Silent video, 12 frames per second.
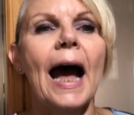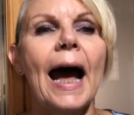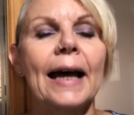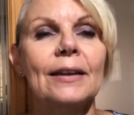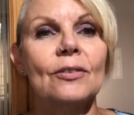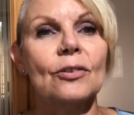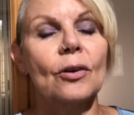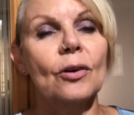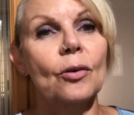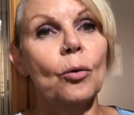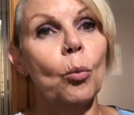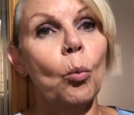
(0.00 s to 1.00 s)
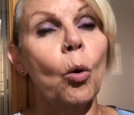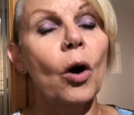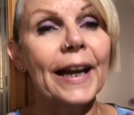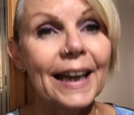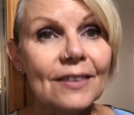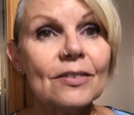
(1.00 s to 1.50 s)
And
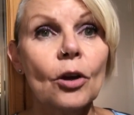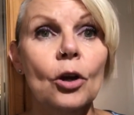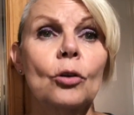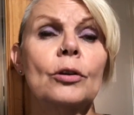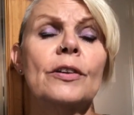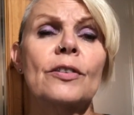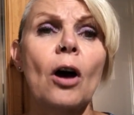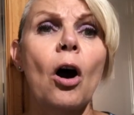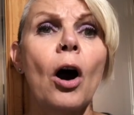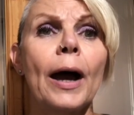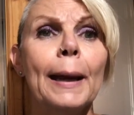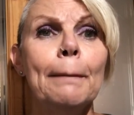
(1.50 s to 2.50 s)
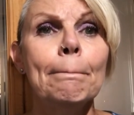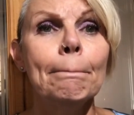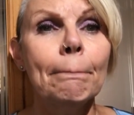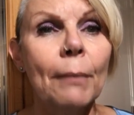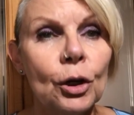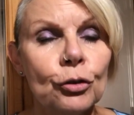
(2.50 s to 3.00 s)
what is going on is our
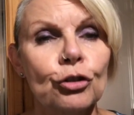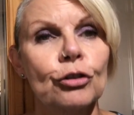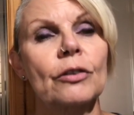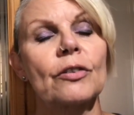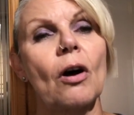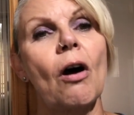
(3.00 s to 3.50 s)
emotions,